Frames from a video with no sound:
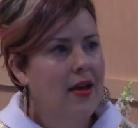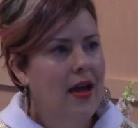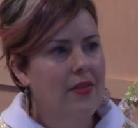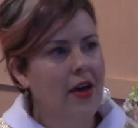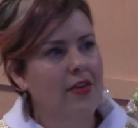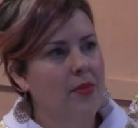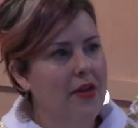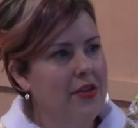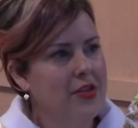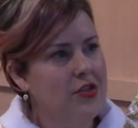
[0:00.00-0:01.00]
And then the
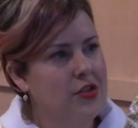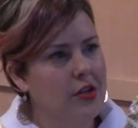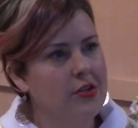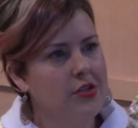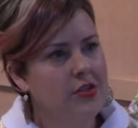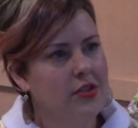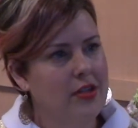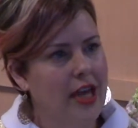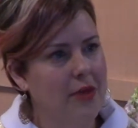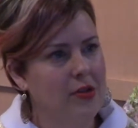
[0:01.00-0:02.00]
Methodist church
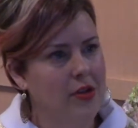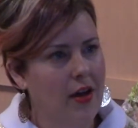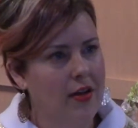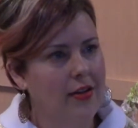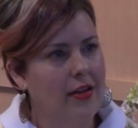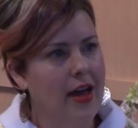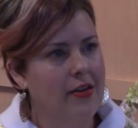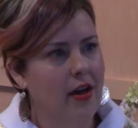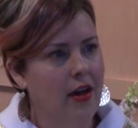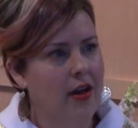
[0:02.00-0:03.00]
came along,
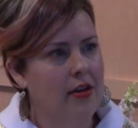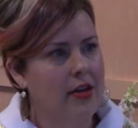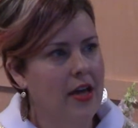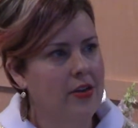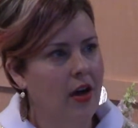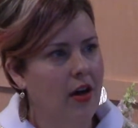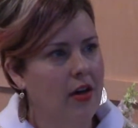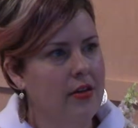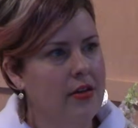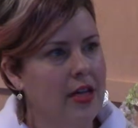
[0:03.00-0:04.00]
and
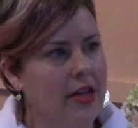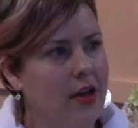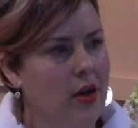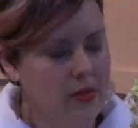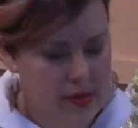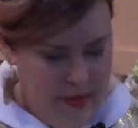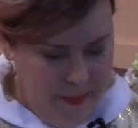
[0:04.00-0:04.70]
on it goes.